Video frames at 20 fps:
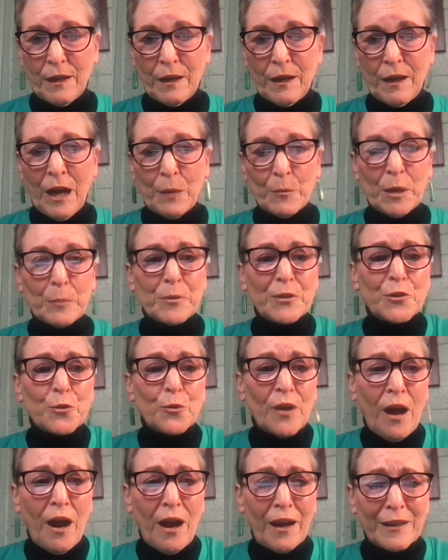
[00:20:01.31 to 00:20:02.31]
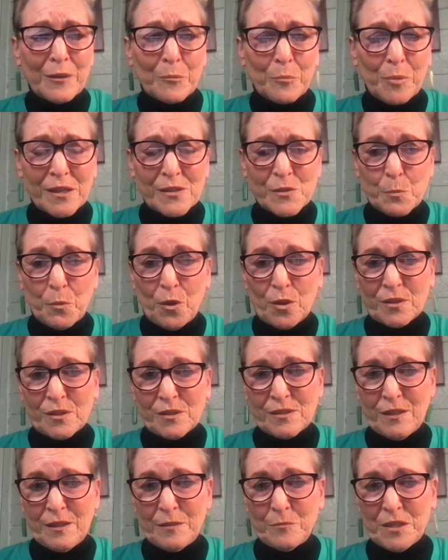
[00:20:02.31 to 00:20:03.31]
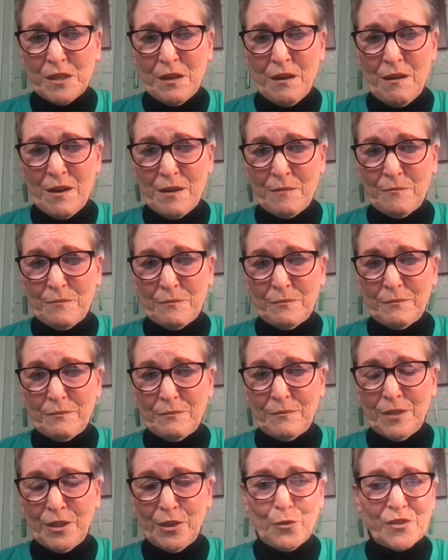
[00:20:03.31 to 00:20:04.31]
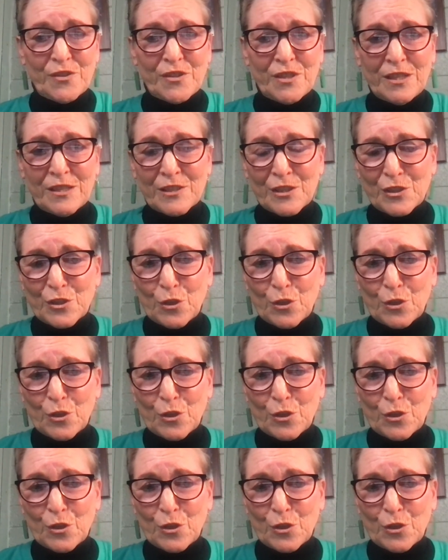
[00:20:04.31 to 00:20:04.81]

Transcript: I might be doing hockey and baseball at the same time. The seasons